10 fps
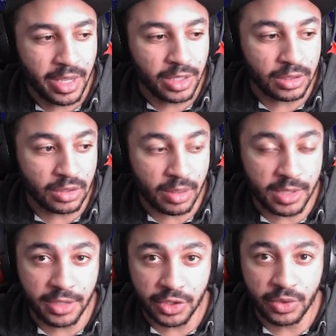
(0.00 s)

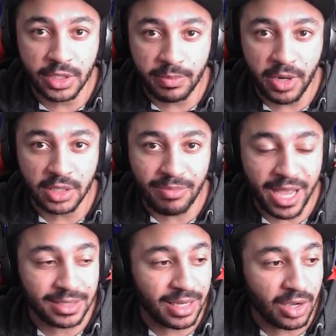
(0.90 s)
sometimes you do need to pass
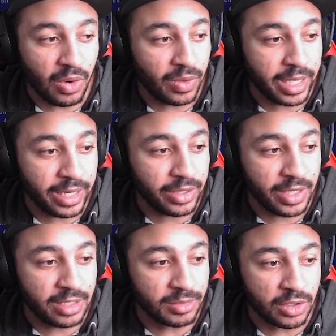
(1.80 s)
back to that goalie and you
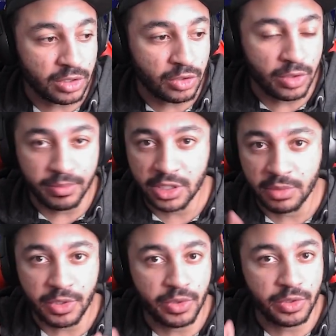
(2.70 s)
need him to just do them
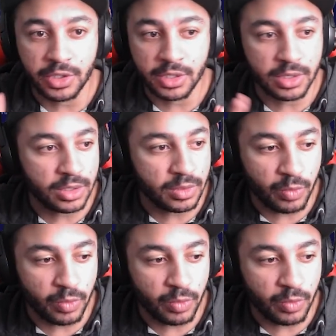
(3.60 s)
distributions